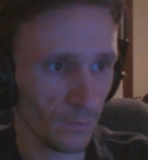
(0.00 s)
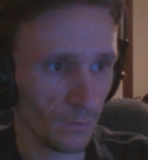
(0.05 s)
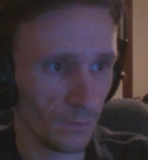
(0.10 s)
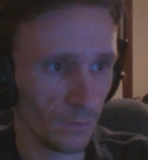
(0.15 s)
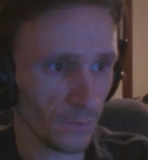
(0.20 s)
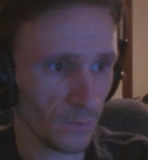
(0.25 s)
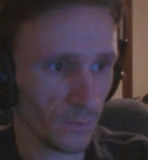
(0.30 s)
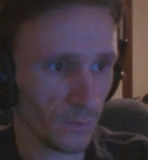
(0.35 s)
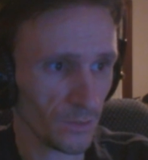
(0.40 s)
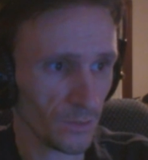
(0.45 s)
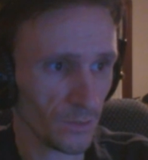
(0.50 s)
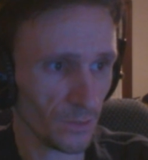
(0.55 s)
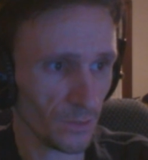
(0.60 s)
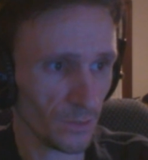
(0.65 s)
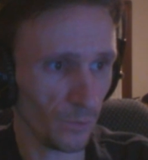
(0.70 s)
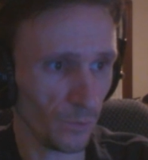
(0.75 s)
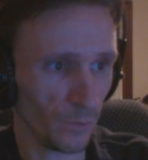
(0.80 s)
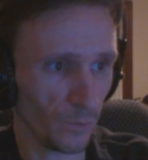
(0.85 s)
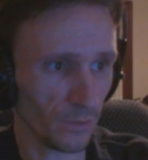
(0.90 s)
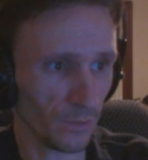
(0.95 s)
You can
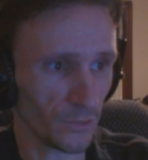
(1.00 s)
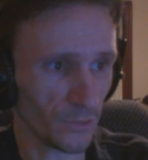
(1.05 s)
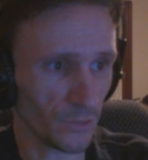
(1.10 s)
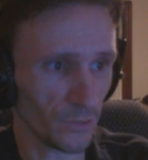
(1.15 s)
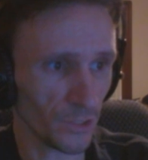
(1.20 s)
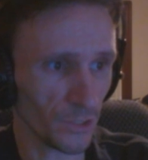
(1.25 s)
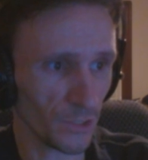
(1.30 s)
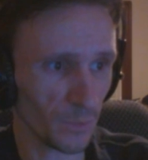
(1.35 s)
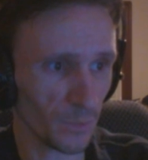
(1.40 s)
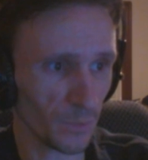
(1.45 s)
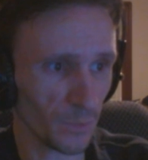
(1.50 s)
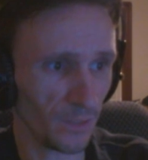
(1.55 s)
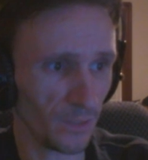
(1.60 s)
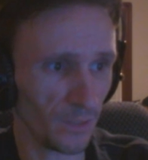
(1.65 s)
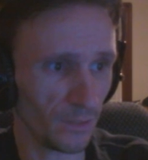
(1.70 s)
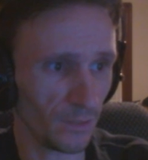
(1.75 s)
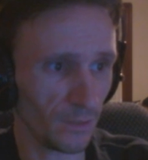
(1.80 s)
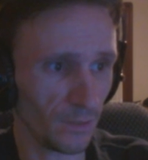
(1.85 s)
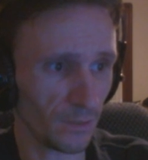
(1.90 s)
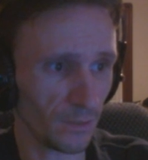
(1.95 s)
see we are just
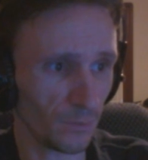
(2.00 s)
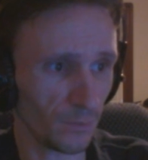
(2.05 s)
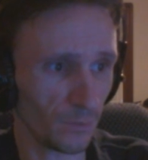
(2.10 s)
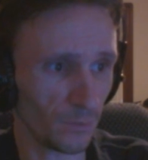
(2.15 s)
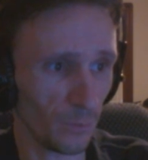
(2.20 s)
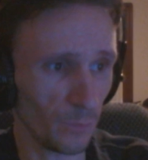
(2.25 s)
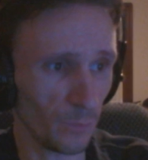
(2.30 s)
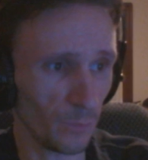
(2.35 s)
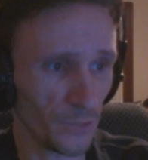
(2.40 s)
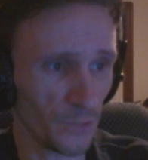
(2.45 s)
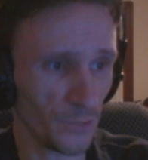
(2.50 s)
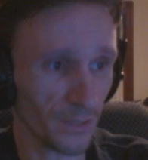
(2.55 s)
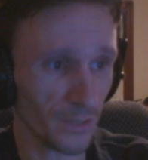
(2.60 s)
be uh, we're just